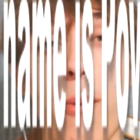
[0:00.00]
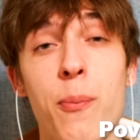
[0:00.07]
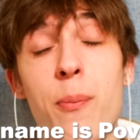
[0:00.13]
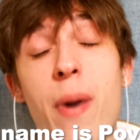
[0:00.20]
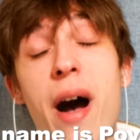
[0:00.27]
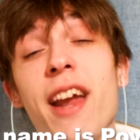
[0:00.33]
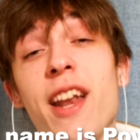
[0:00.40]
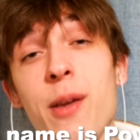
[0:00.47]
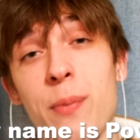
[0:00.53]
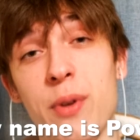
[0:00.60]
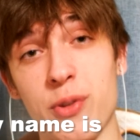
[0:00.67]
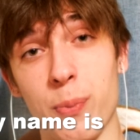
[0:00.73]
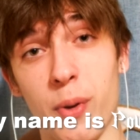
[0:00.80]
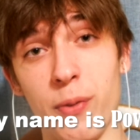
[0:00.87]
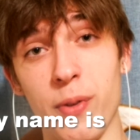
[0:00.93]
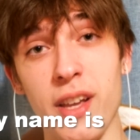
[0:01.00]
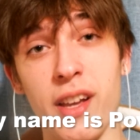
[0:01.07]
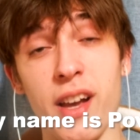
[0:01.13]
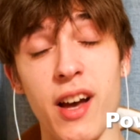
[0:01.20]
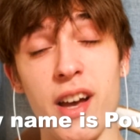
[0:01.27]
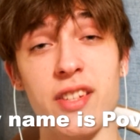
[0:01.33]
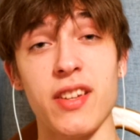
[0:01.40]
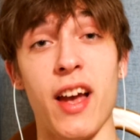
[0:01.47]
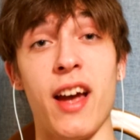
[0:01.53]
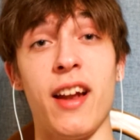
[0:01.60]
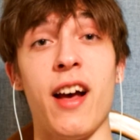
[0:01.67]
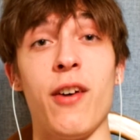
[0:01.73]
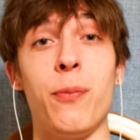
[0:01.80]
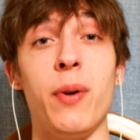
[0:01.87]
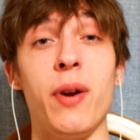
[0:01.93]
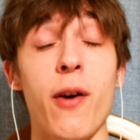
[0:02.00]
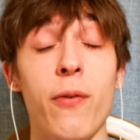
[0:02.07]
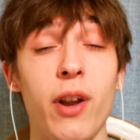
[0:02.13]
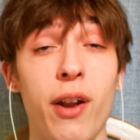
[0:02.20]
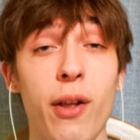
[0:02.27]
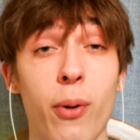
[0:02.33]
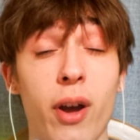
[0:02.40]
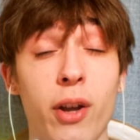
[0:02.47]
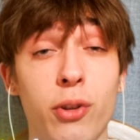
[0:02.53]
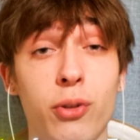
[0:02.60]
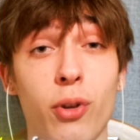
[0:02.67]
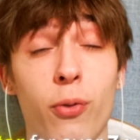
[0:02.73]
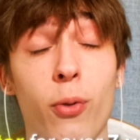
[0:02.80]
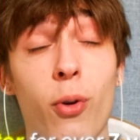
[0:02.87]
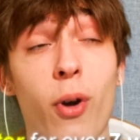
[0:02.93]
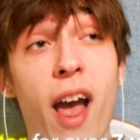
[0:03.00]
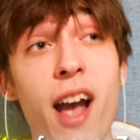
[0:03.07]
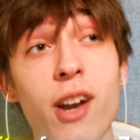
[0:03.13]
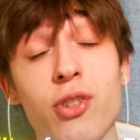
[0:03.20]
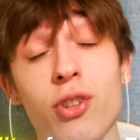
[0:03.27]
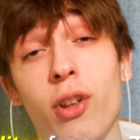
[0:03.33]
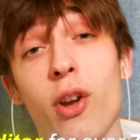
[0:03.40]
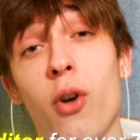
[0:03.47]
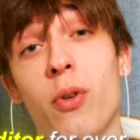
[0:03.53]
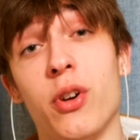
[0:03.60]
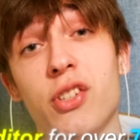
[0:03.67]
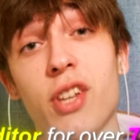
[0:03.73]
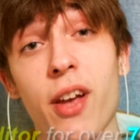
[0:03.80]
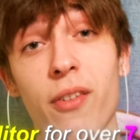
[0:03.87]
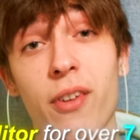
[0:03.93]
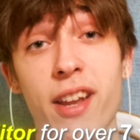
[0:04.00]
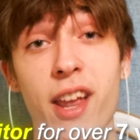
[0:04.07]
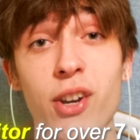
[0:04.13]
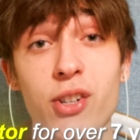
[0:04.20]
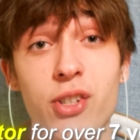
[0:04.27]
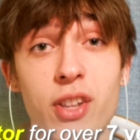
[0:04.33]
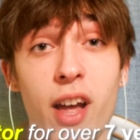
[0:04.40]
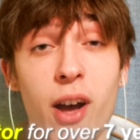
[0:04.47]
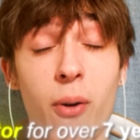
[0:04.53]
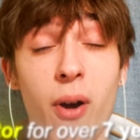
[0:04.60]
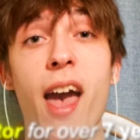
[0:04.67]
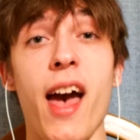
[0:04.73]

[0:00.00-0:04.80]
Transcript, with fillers: my name is Povikas, and I've been a video editor for actually over seven years now,